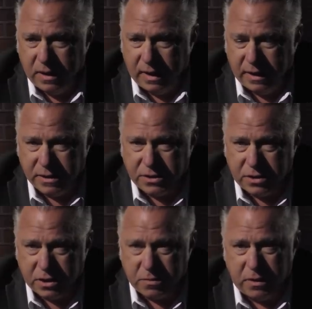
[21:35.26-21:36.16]
And it's
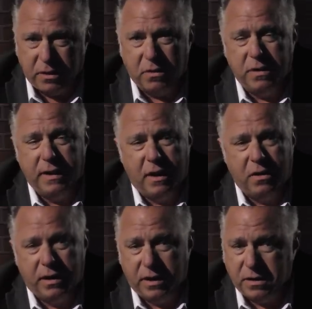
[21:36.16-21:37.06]
just been going
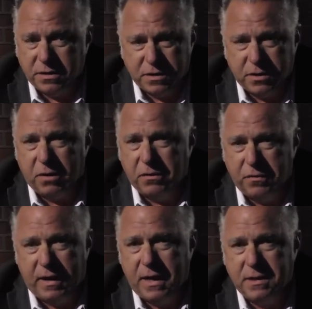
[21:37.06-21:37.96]
downhill so
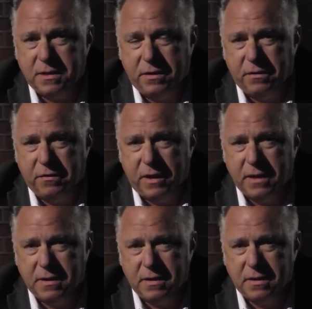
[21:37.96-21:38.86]
fast under
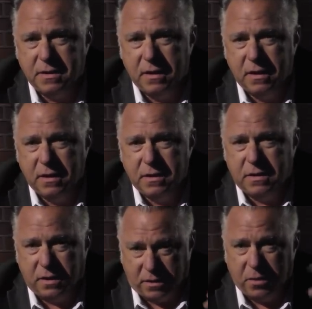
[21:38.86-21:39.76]
Francis,
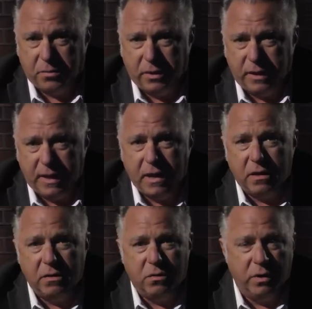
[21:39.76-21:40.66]
to the point
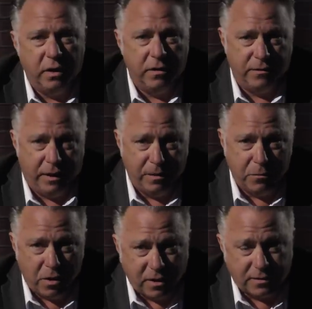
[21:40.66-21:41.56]
now where in
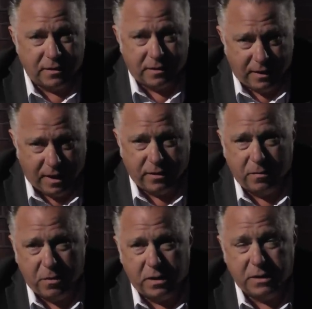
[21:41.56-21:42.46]
Malta,
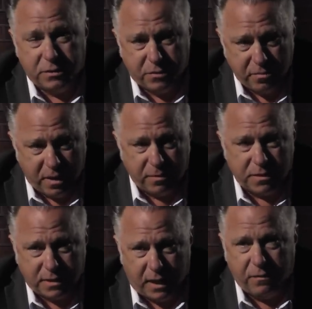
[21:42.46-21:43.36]
Catholic Malta, which remember
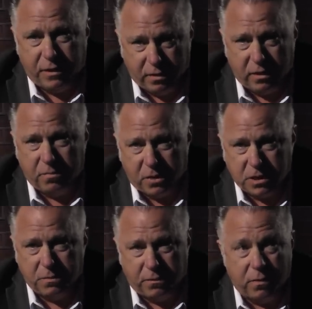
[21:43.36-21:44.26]
saved Europe
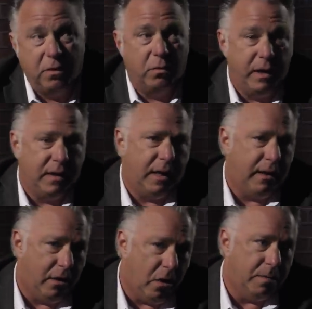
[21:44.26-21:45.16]
once before, we had
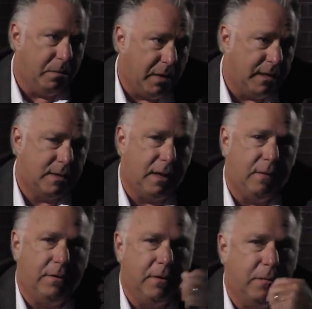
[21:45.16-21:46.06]
kind of hoped it might
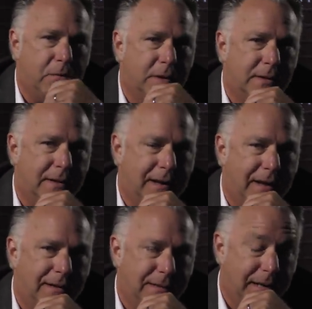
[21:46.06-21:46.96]
save Europe once
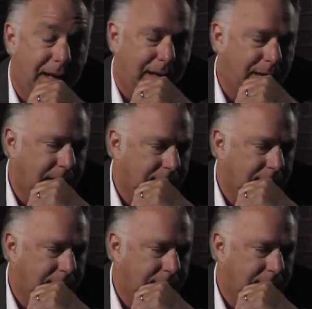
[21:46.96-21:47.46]
again today,